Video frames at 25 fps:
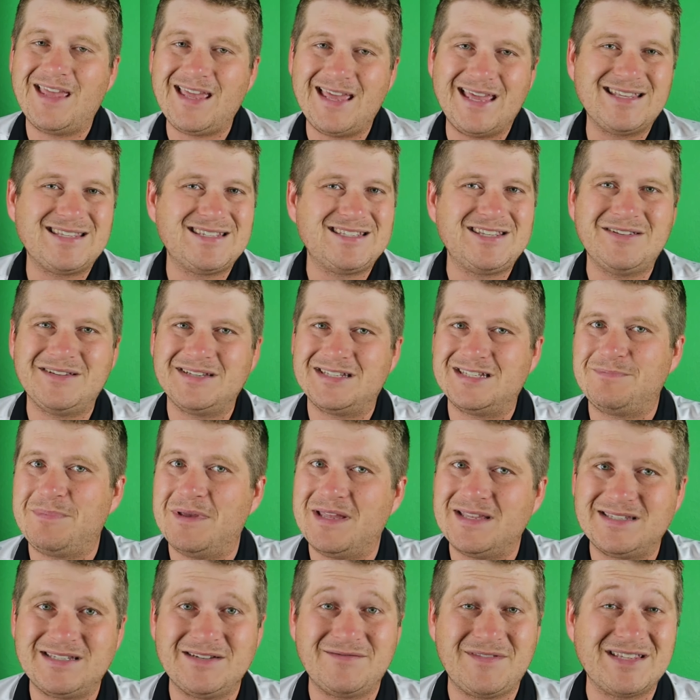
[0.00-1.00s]
it's still
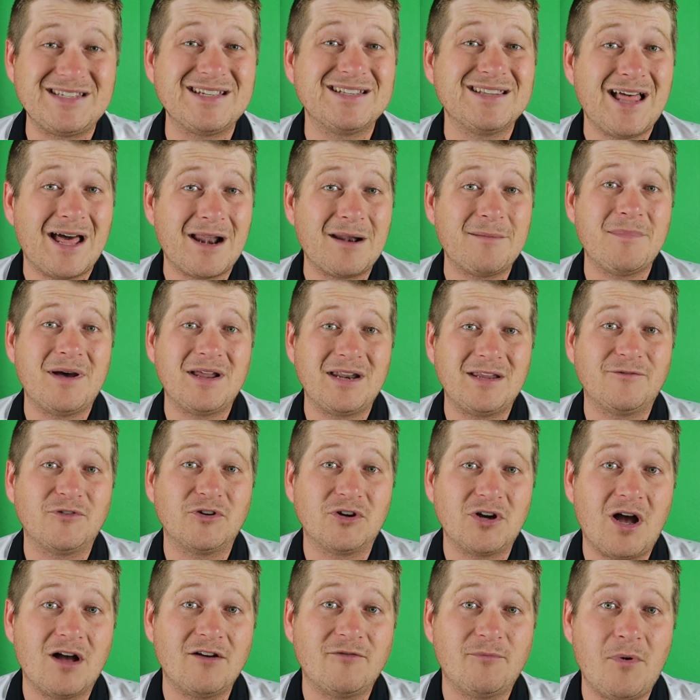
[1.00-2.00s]
expensive. That's a lot of money
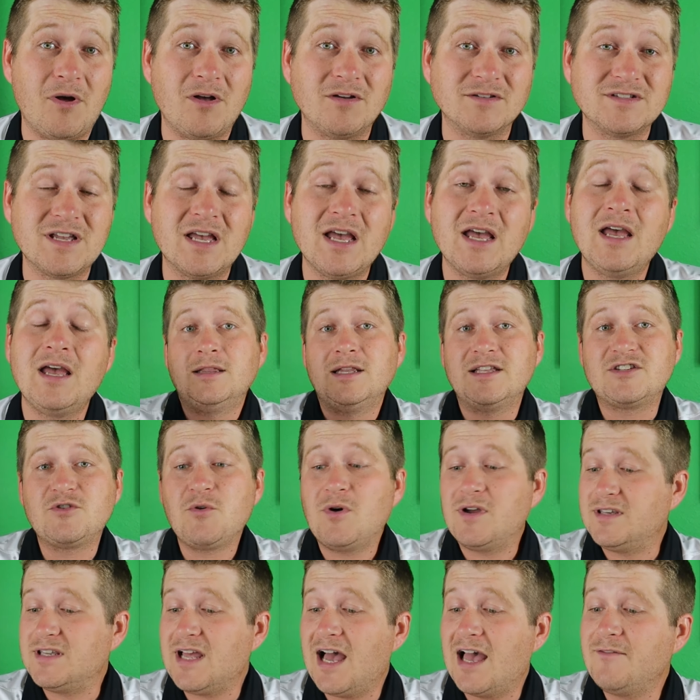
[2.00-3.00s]
for golf balls. Let's
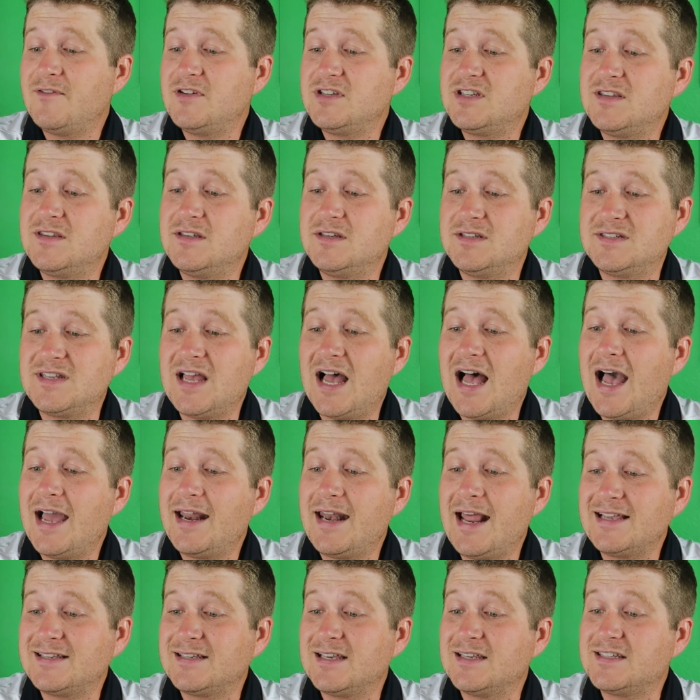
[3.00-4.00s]
go ahead and dive into the
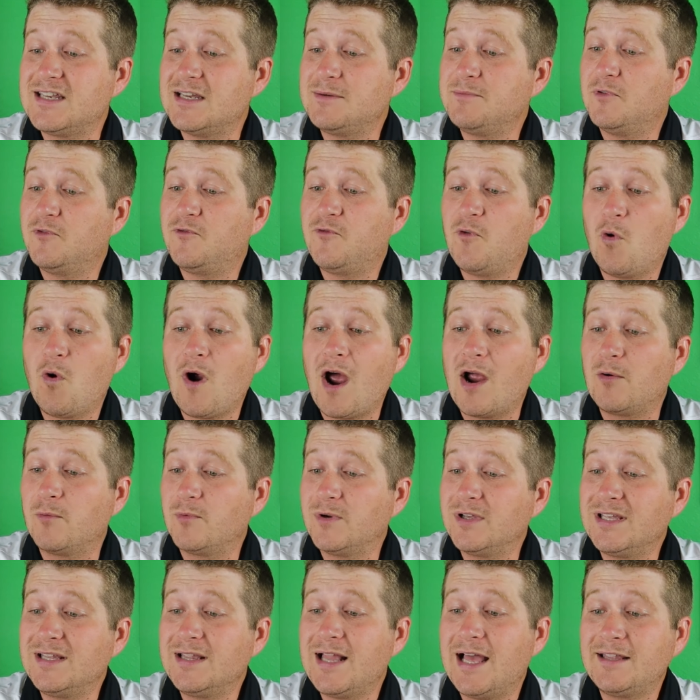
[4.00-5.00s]
design. As I said before, I
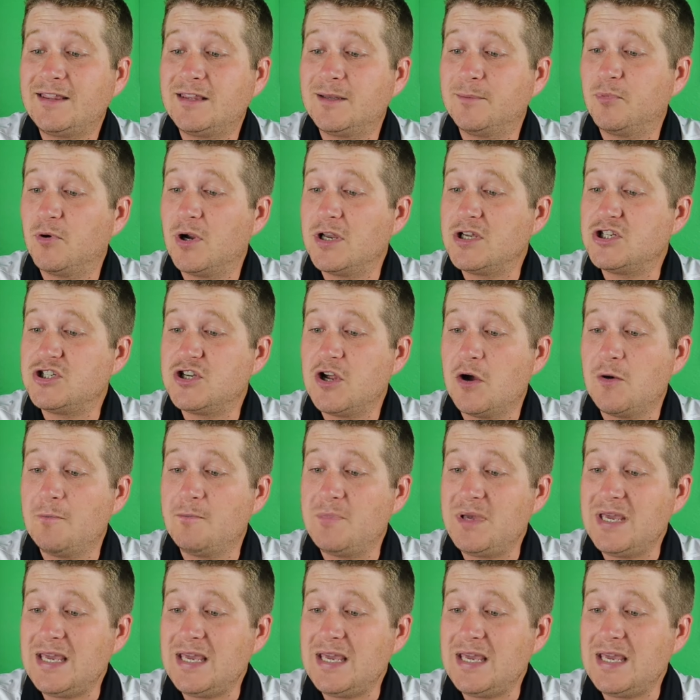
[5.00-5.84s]
really like the Bridgestone